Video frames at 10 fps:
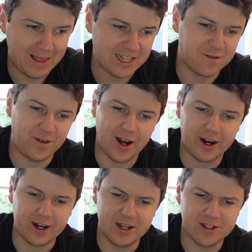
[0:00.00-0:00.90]
That's
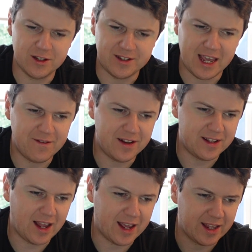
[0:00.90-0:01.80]
fire, guys. David
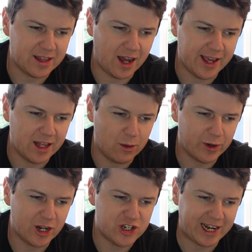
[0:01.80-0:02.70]
Knight Nihill.
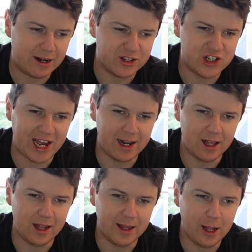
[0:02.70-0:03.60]
We're gonna check out his
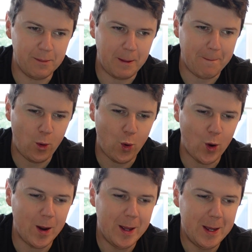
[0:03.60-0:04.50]
channel a little bit
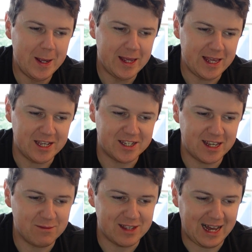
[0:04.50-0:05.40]
more. He
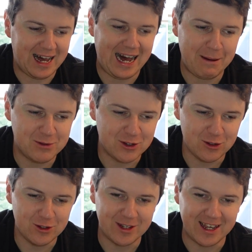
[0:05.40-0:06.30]
seems
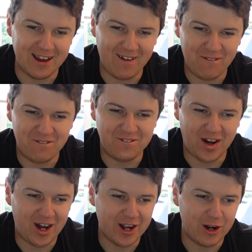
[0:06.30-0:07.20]
absolutely
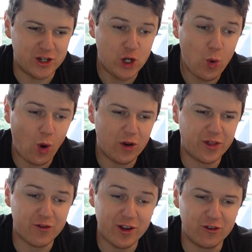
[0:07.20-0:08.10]
fire.
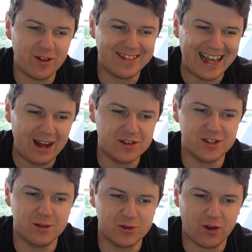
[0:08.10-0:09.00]
300,000
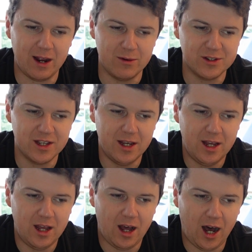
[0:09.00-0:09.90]
subscribers.
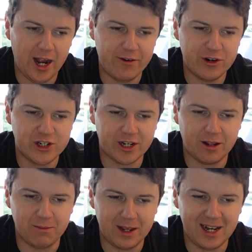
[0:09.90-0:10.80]
Irish
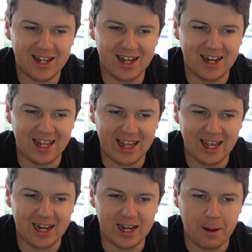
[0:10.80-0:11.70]
comedian
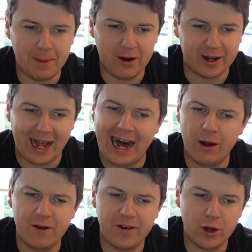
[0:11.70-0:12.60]
in America.
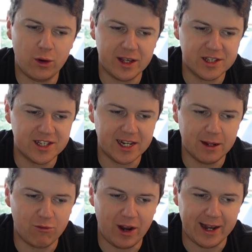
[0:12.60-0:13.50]
How have I only seen
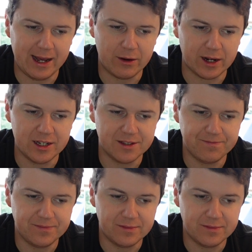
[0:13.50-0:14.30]
him right now, guys?